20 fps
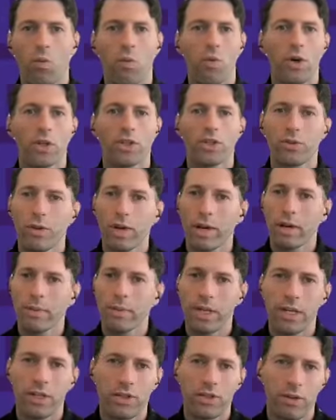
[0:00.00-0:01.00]
what's your
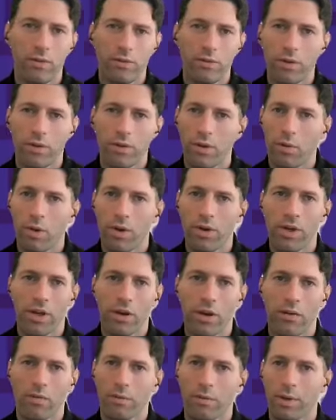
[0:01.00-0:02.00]
recommendation for where they
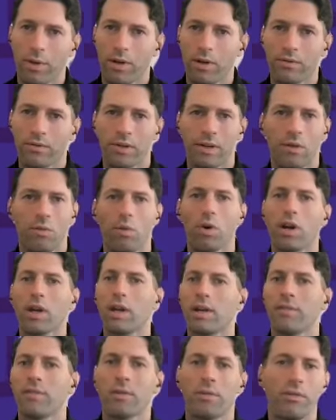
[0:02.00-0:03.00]
go from here? Like, what
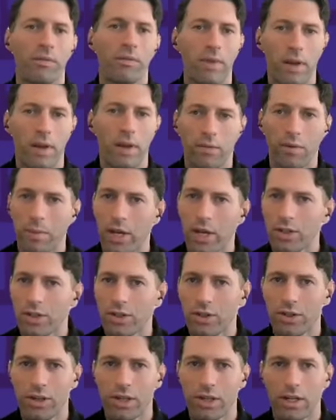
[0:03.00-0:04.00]
kind of
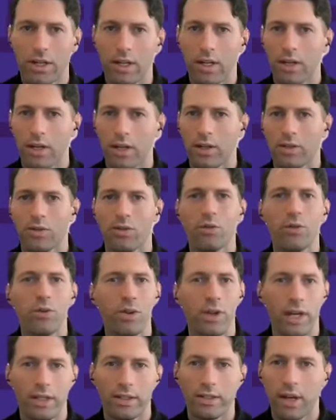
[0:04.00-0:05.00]
information do they need? Who
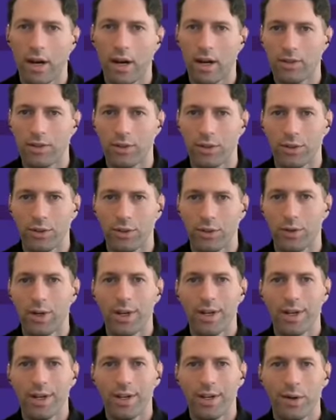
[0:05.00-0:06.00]
do they talk to?
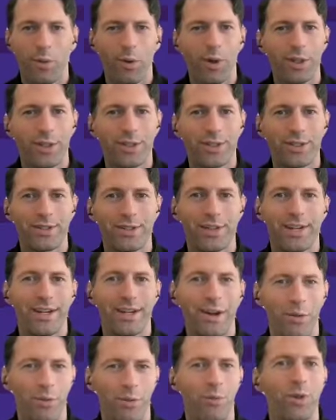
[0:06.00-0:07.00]
What's
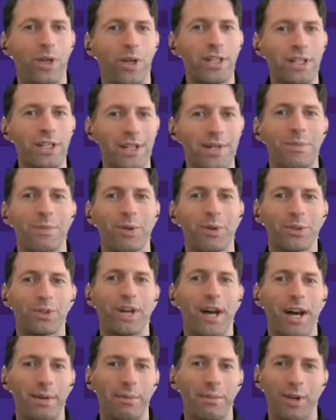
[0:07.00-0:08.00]
like a reasonable
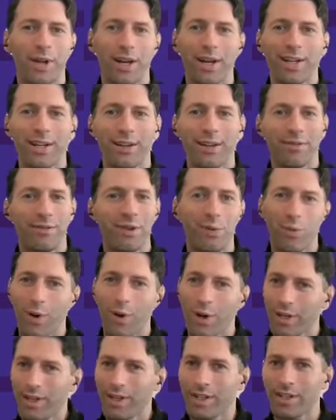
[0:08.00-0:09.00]
timeline if you
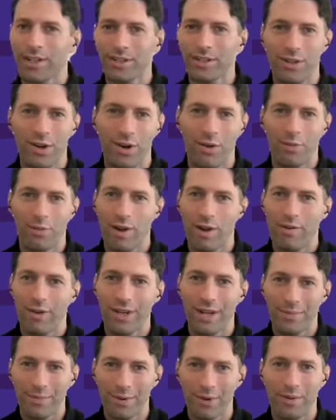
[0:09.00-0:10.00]
want to start
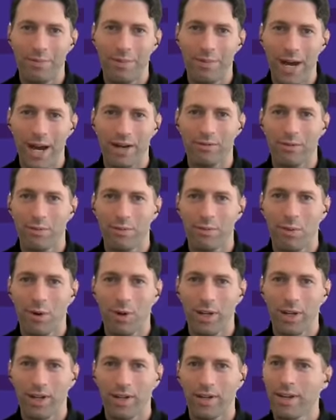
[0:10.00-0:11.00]
revving up your impact
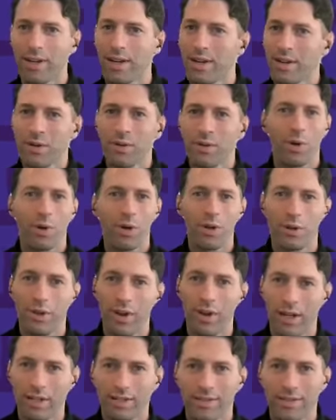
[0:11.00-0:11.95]
reporting? What are your